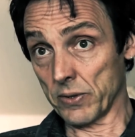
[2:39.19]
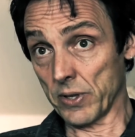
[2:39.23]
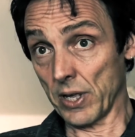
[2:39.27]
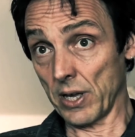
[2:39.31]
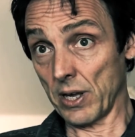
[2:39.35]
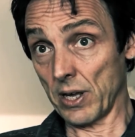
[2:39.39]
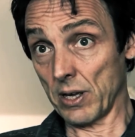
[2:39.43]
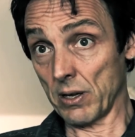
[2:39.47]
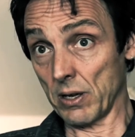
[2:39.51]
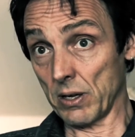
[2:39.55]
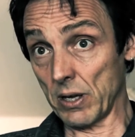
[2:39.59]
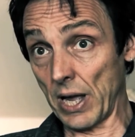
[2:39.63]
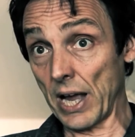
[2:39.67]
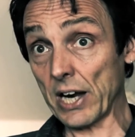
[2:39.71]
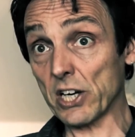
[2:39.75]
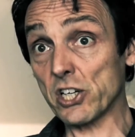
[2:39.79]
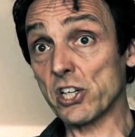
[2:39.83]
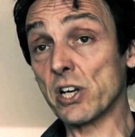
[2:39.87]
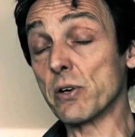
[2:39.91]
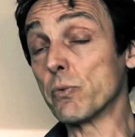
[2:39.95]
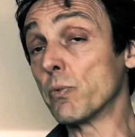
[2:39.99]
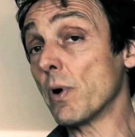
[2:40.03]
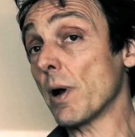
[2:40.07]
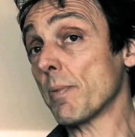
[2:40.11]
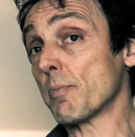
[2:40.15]
they're
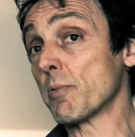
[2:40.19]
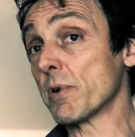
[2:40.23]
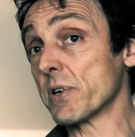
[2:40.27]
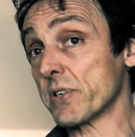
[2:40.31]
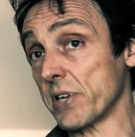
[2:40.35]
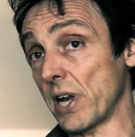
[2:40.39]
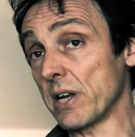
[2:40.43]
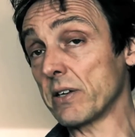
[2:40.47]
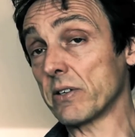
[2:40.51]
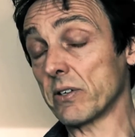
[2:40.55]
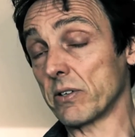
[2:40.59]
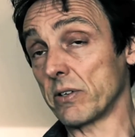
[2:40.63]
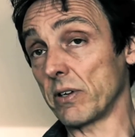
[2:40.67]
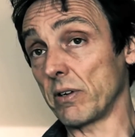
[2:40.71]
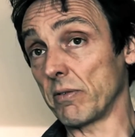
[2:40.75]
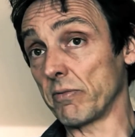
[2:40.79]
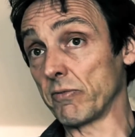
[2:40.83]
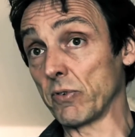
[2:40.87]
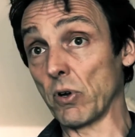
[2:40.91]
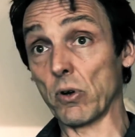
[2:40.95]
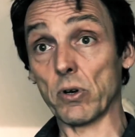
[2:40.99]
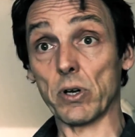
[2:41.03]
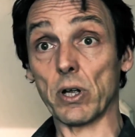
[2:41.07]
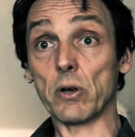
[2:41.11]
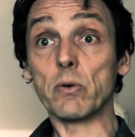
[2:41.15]
actually representative
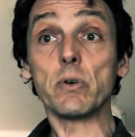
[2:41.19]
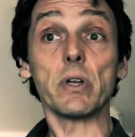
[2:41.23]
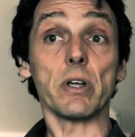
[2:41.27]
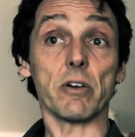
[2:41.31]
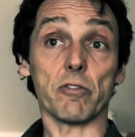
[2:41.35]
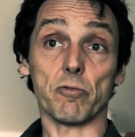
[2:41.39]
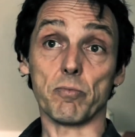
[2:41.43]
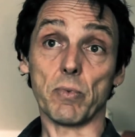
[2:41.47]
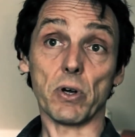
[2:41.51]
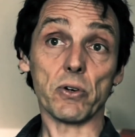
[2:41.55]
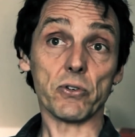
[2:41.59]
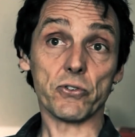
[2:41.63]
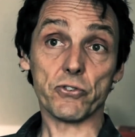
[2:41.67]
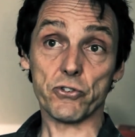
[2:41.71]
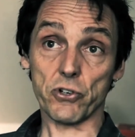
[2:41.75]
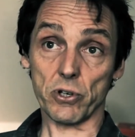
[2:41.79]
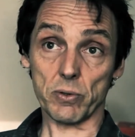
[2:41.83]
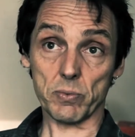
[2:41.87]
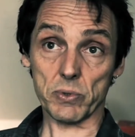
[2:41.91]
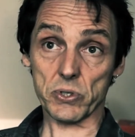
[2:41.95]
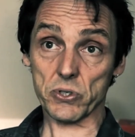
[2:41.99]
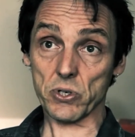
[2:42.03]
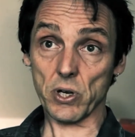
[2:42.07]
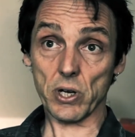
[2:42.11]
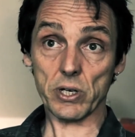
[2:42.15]
not only of most
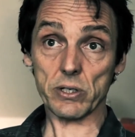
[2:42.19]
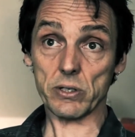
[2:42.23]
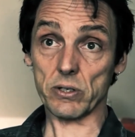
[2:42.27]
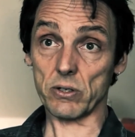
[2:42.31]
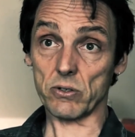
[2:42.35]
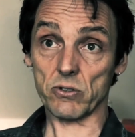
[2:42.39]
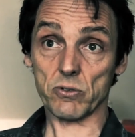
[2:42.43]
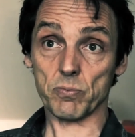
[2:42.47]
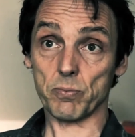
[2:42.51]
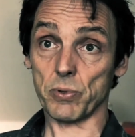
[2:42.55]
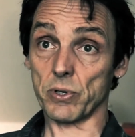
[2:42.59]
German scientists,